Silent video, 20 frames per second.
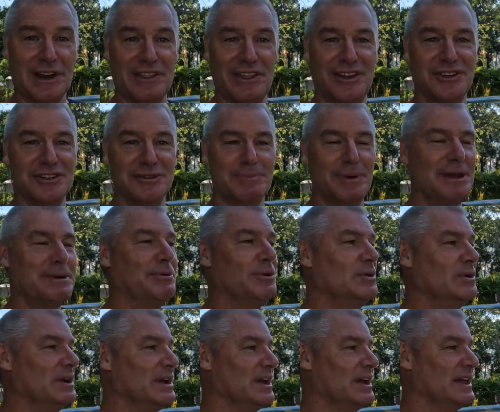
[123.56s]
of those
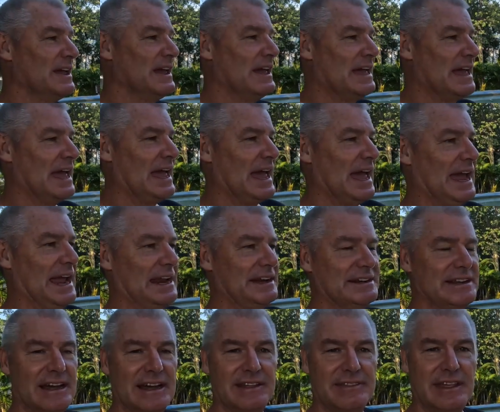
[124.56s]
people, and
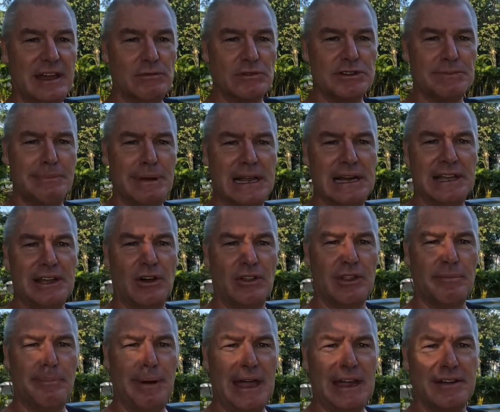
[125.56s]
that was merely on
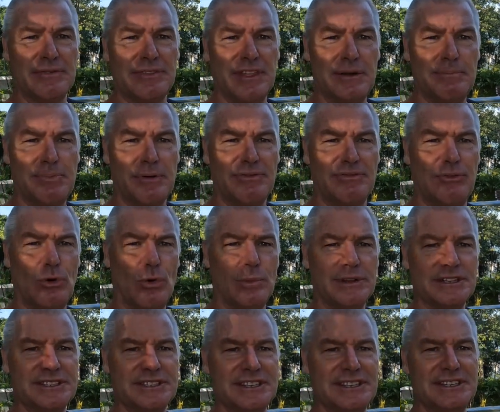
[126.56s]
the back of their
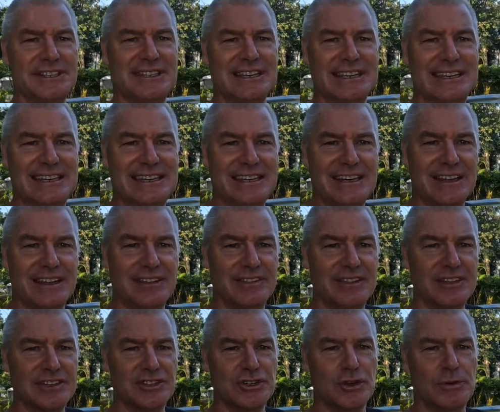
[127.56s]
performances in
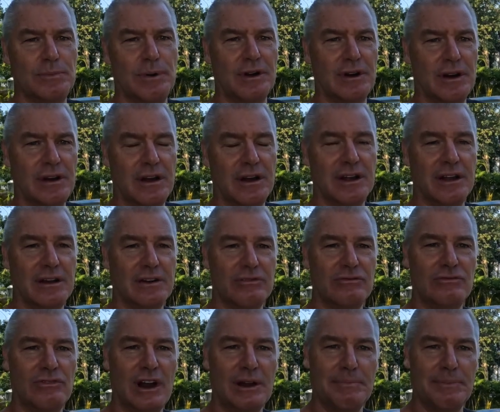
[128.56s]
the Super
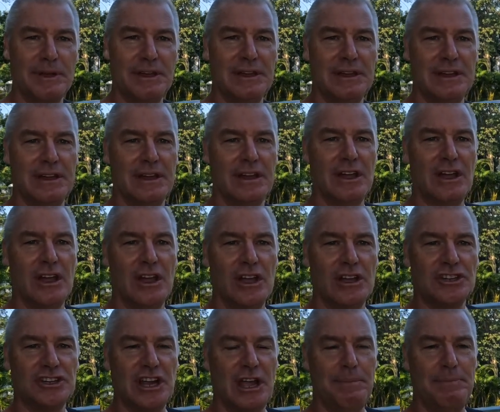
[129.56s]
Rugby
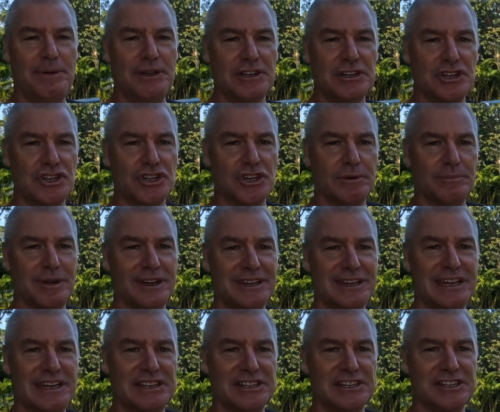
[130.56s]
Championship
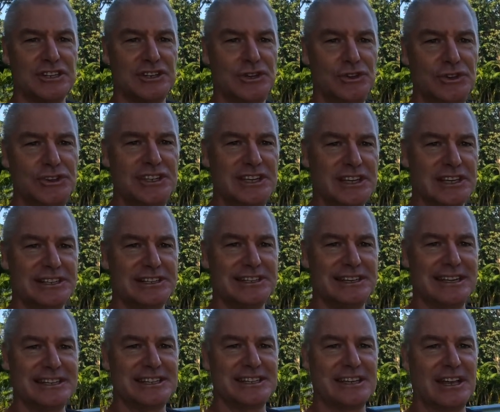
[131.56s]
against New
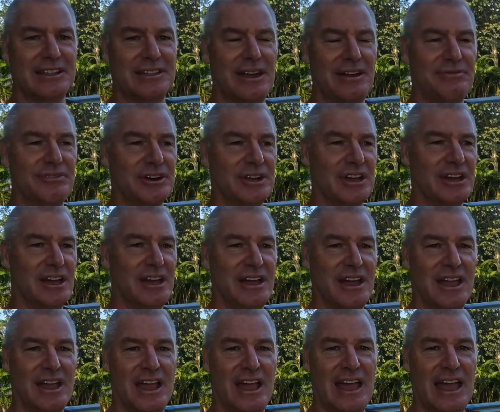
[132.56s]
Zealand, South Africa
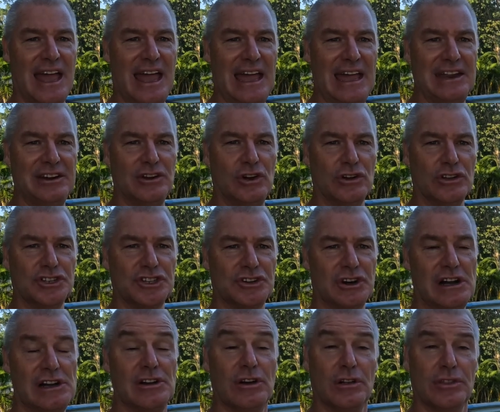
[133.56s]
and
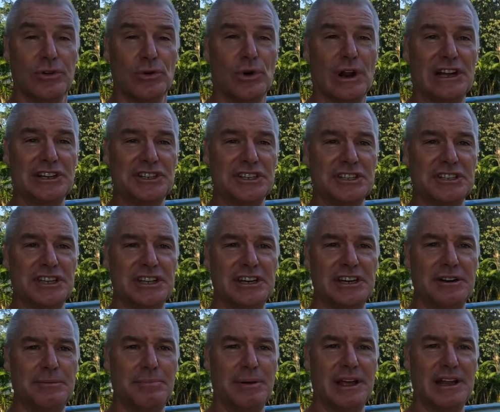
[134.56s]
Australia. I thought Argentina
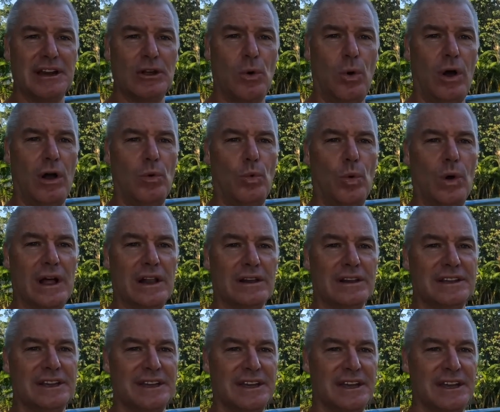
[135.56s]
had played quite
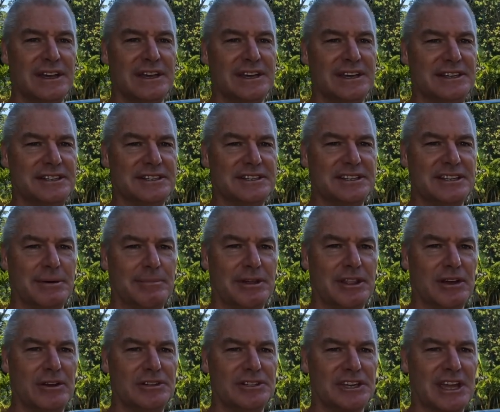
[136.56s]
well in some of
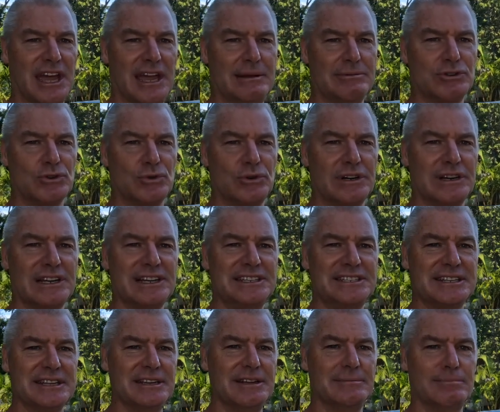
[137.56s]
those games, or at
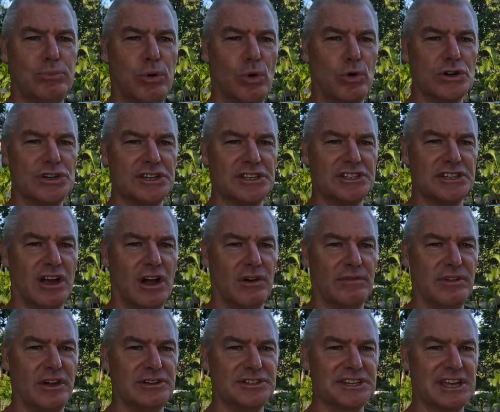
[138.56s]
least in portions of
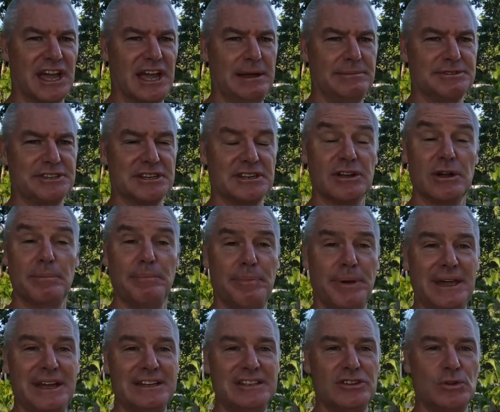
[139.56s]
those games, and
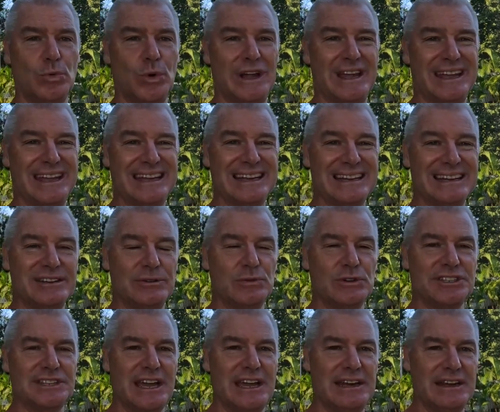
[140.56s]
compared to where England
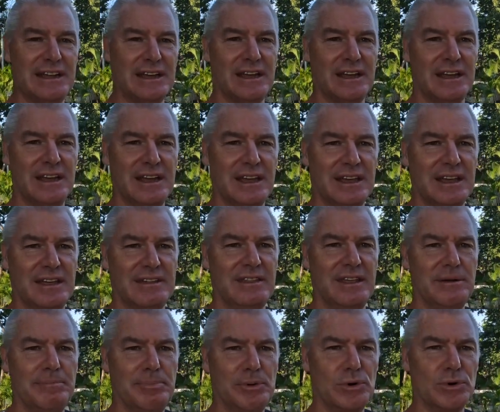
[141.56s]
was at in
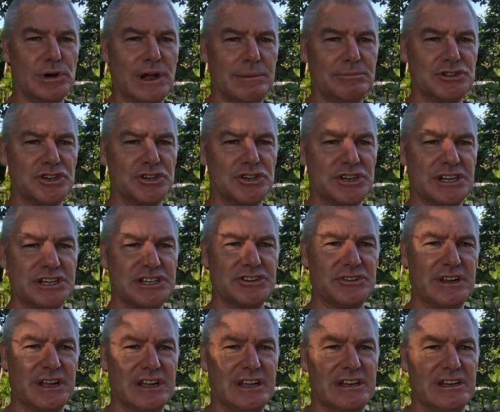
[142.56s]
their build-up
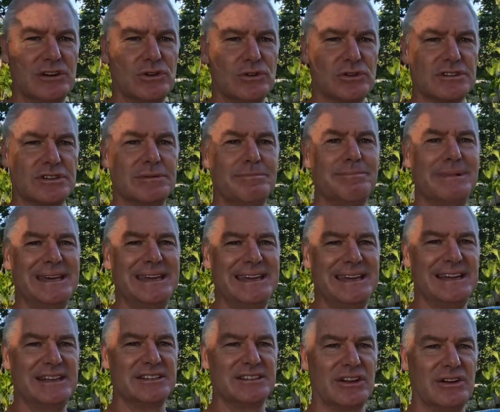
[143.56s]
trajectory, it looked to
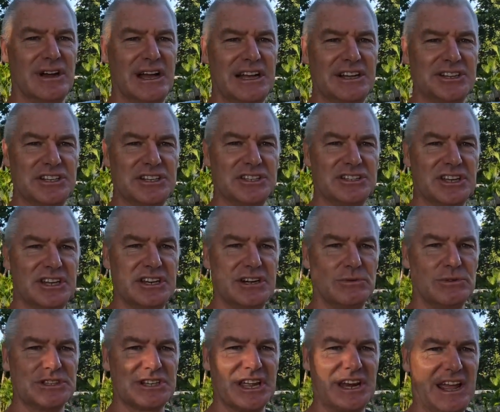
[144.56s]
me as though Argentina
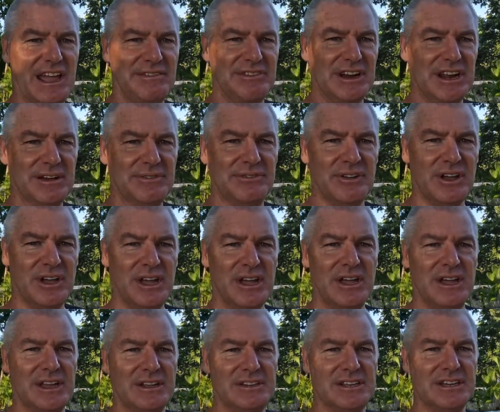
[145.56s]
was going to have enough
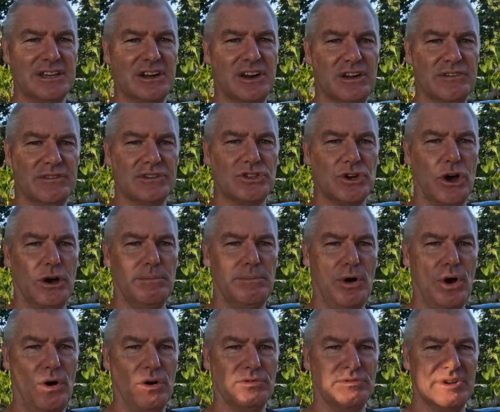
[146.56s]
to get over top
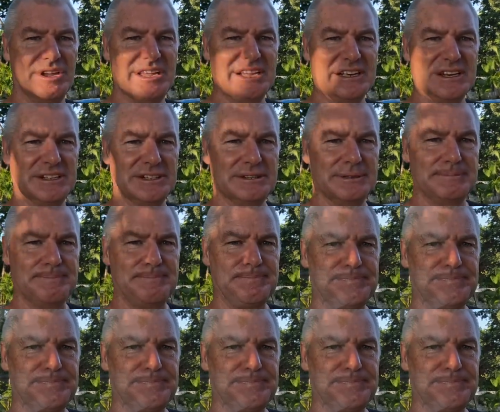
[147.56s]
of England.